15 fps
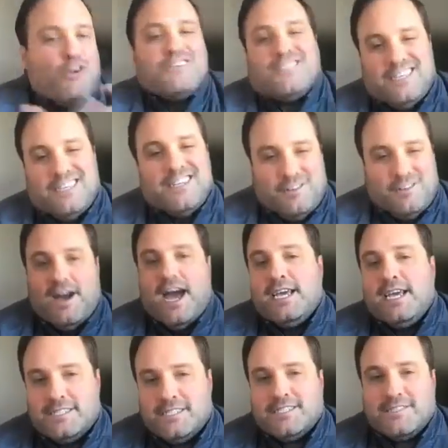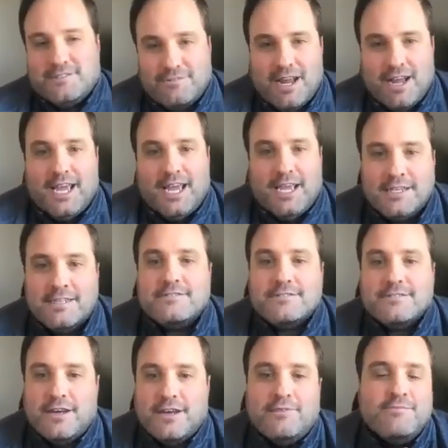trusted advice, right?
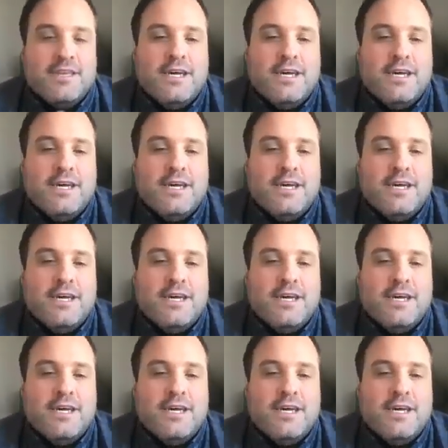So,